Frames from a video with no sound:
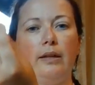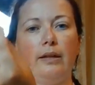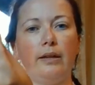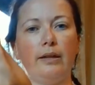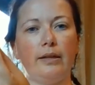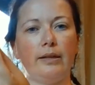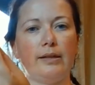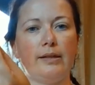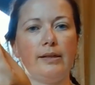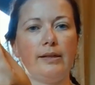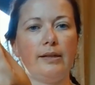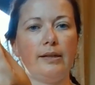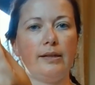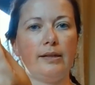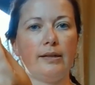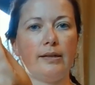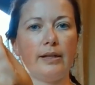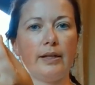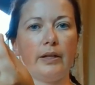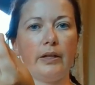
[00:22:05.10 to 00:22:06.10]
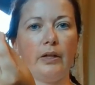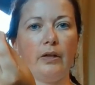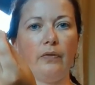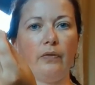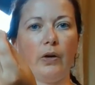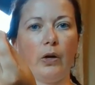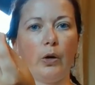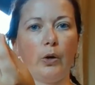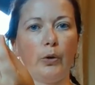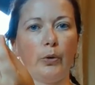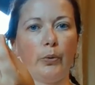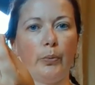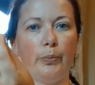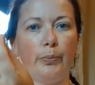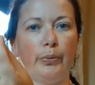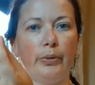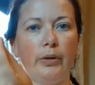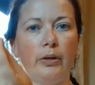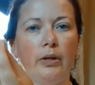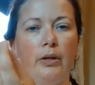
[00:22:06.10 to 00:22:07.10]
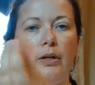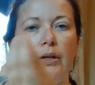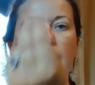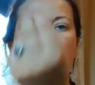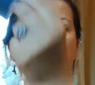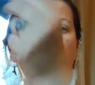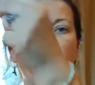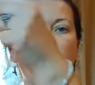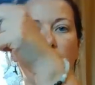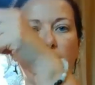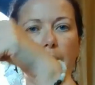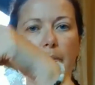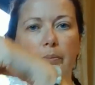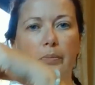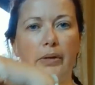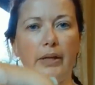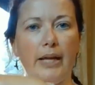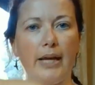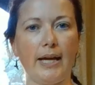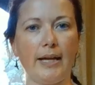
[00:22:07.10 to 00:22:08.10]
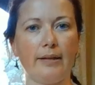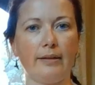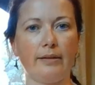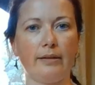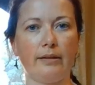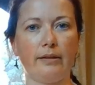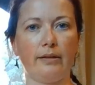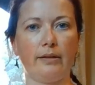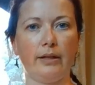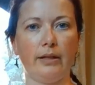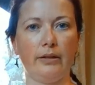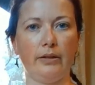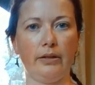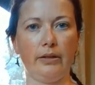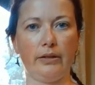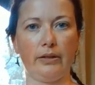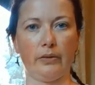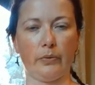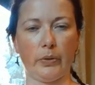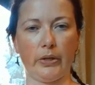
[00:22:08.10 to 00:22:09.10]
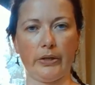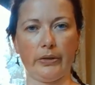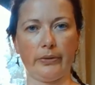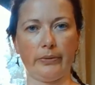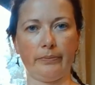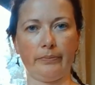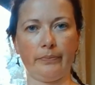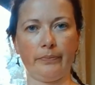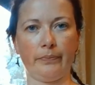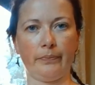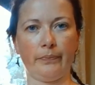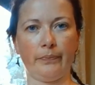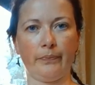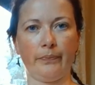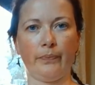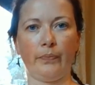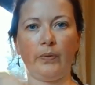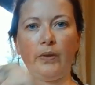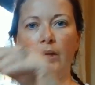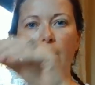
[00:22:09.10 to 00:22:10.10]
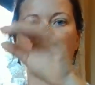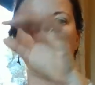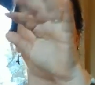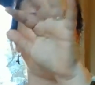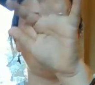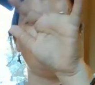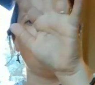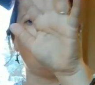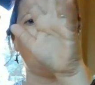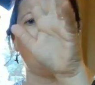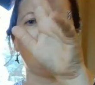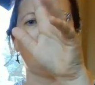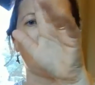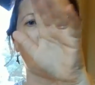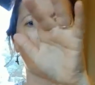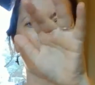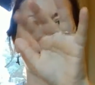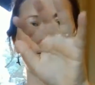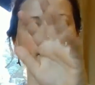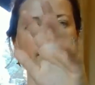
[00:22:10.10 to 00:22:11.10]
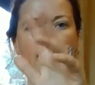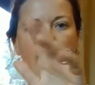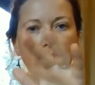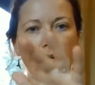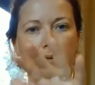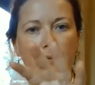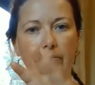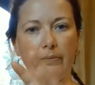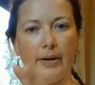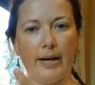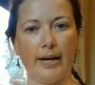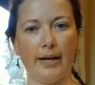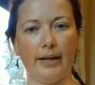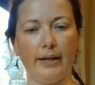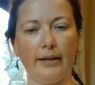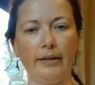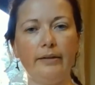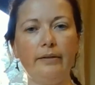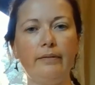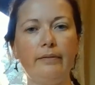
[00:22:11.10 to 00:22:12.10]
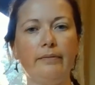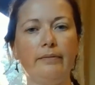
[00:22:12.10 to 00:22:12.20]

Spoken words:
This is the seed of hope that we plant in the soil. This is the rain.